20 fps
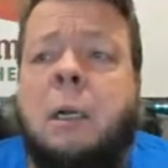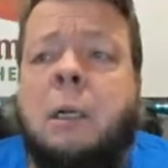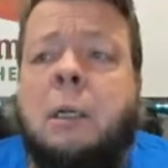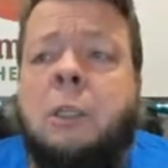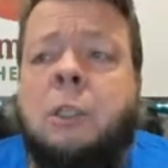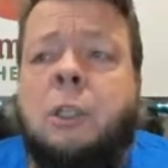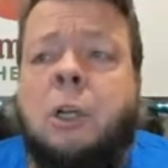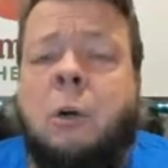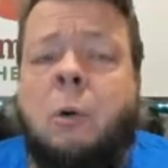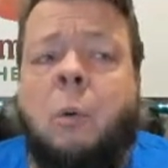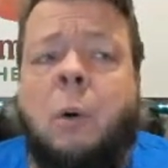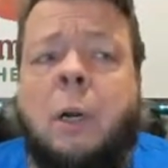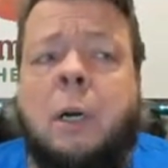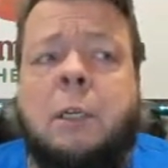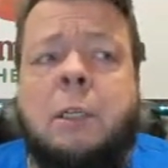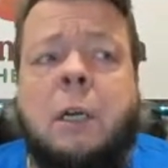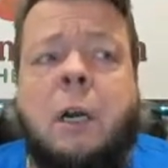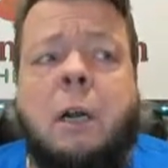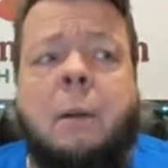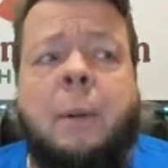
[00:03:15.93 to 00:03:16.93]
So, we're going
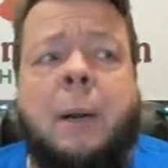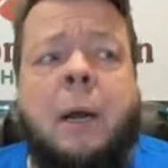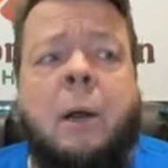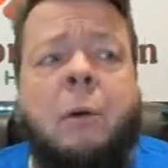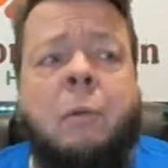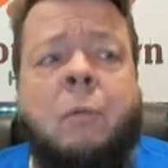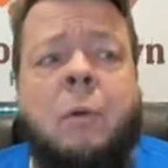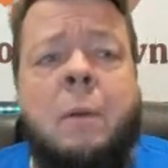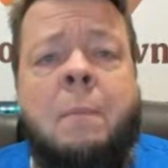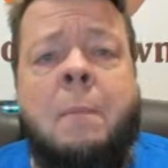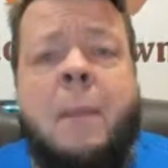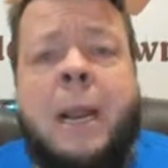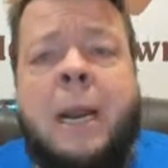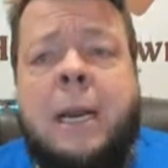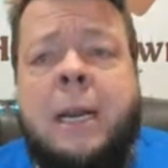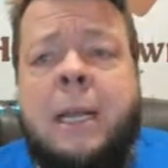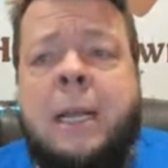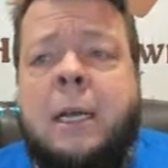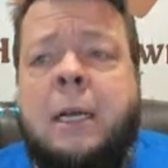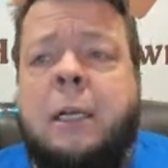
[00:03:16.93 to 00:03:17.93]
to talk about
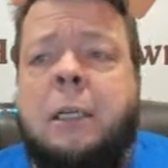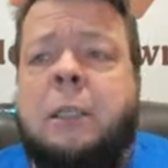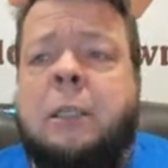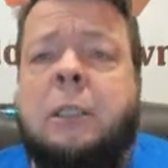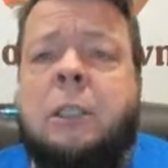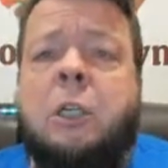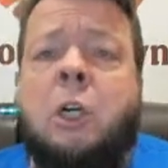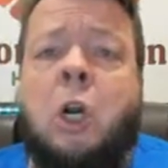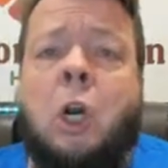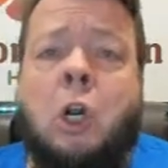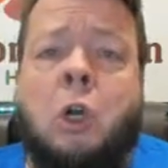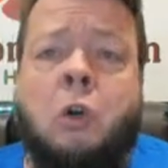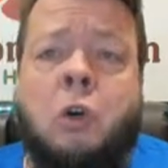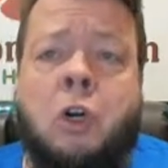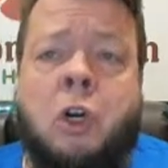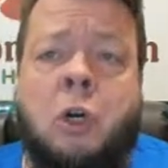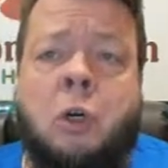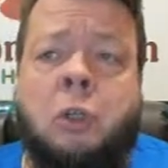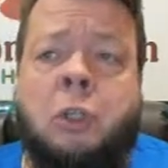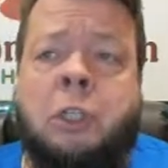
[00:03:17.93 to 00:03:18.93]
Rehmannia
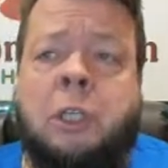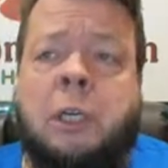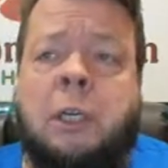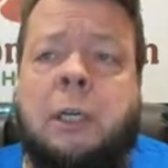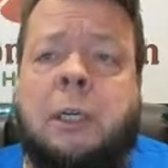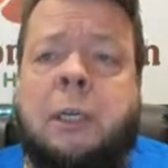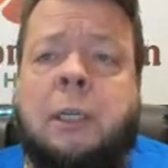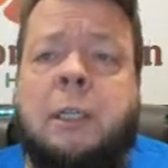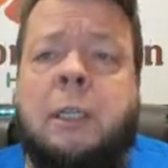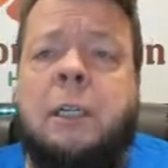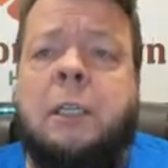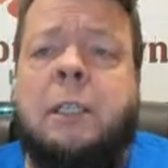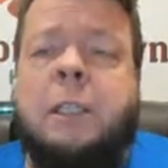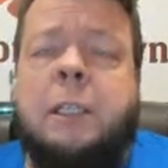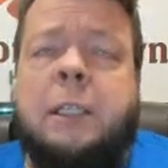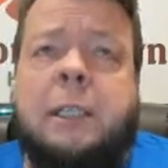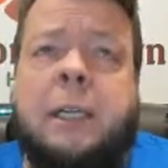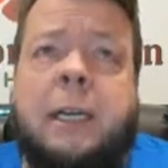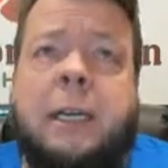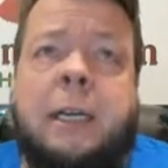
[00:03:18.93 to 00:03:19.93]
glutinosa, and this
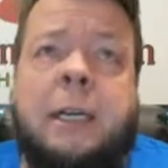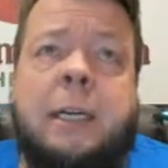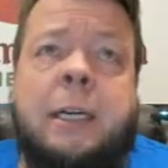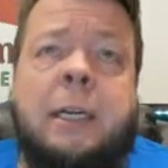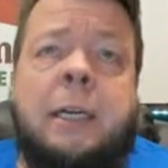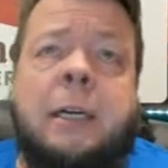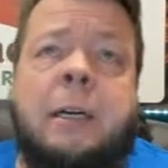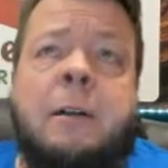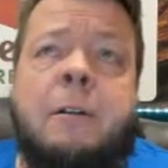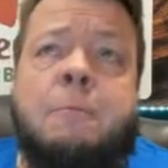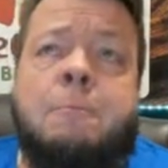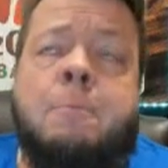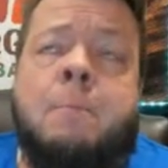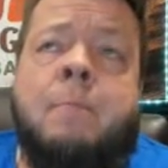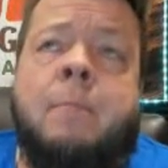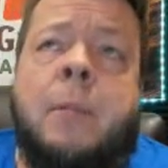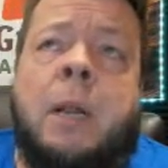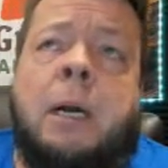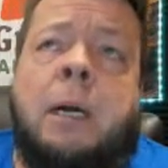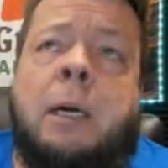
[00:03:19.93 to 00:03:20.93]
is a
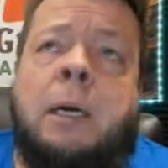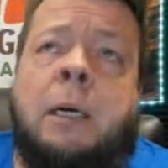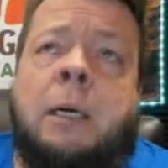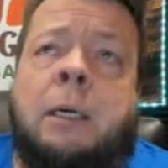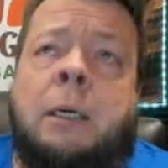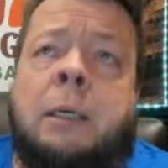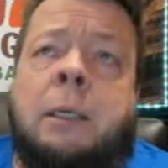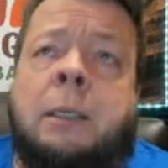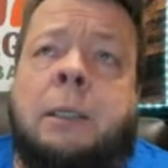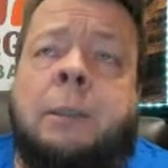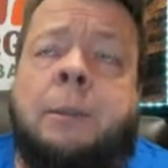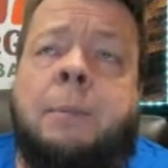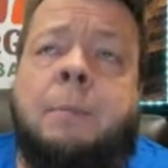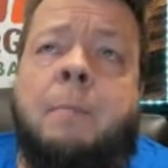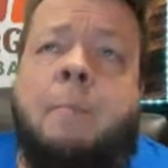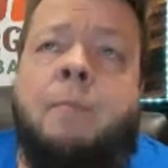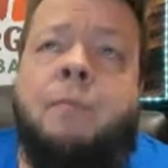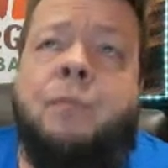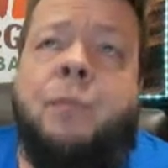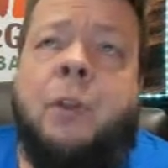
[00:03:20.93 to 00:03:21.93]
uh,
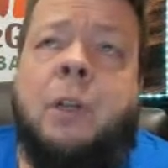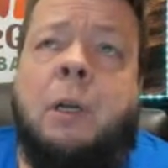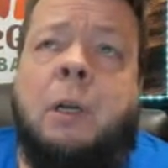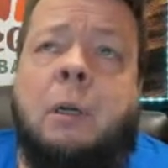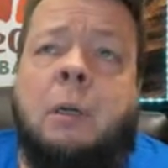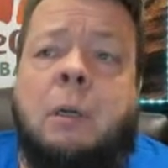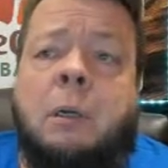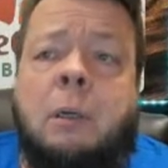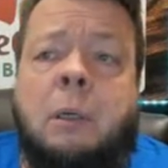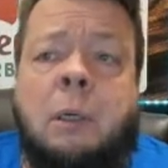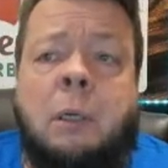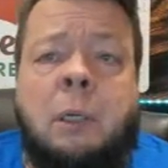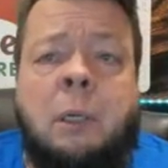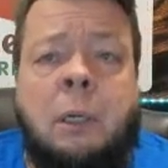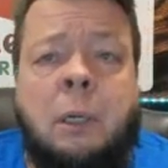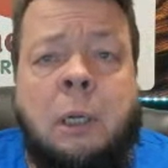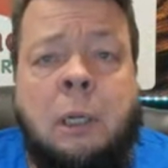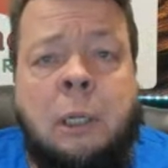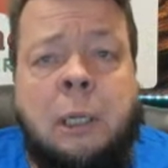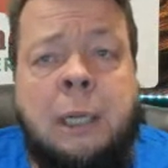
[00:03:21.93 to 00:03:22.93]

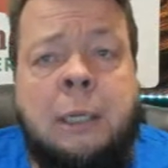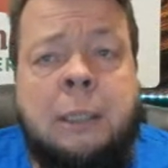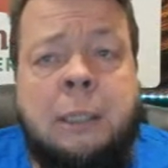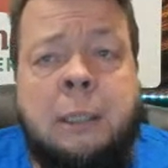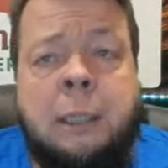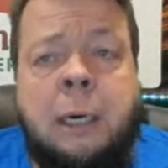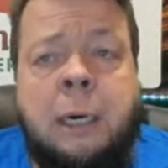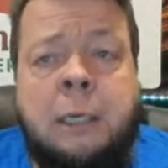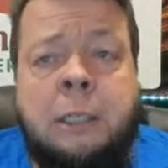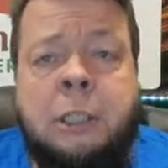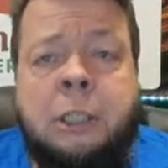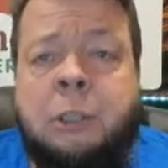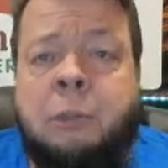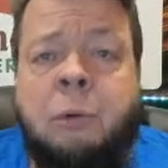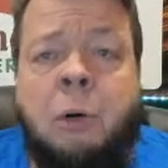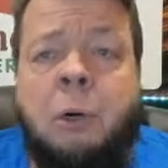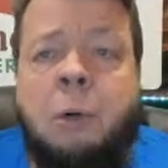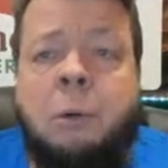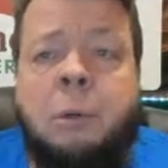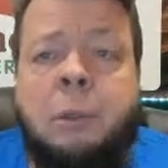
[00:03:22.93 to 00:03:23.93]
a lesson that I just
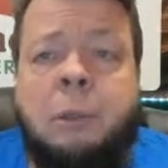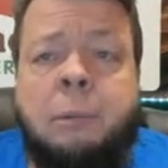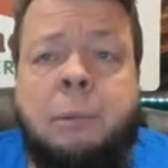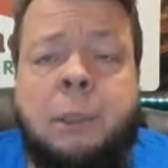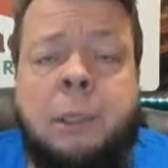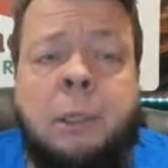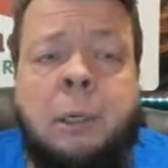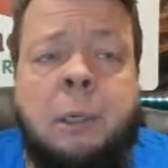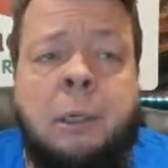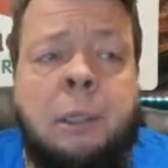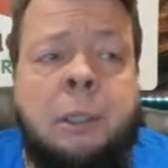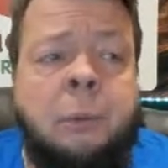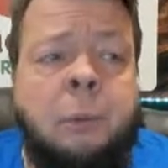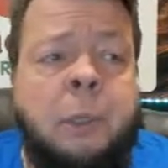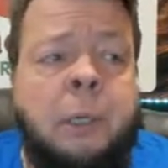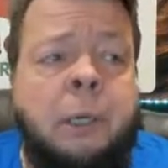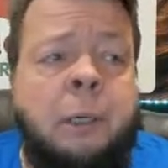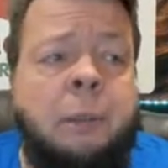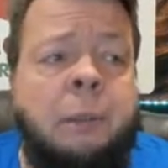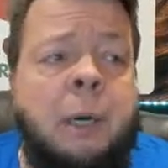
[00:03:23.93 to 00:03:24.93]
wrote here this
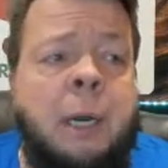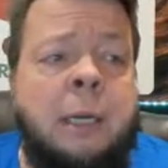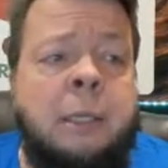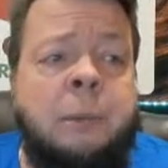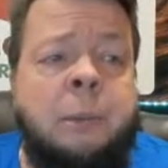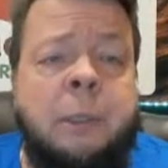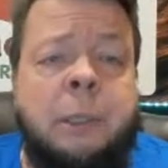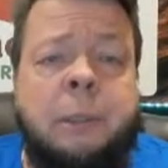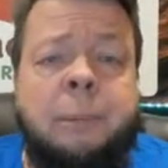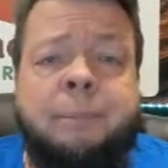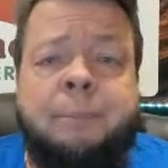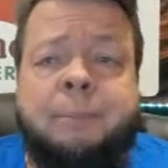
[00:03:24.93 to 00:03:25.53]
week, last week,